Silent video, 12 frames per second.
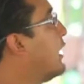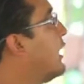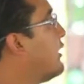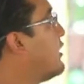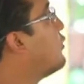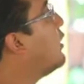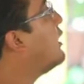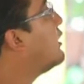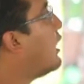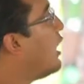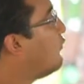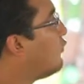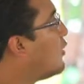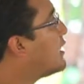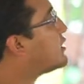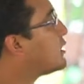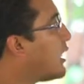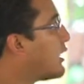I think when High
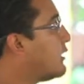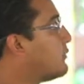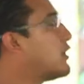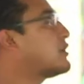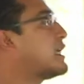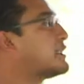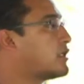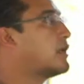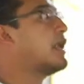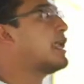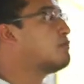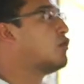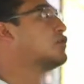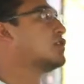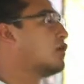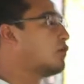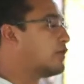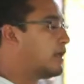Forward started, because I started 8 months
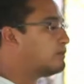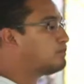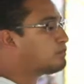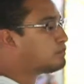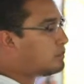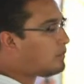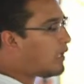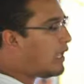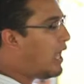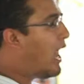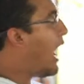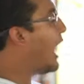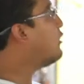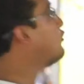ago with them, I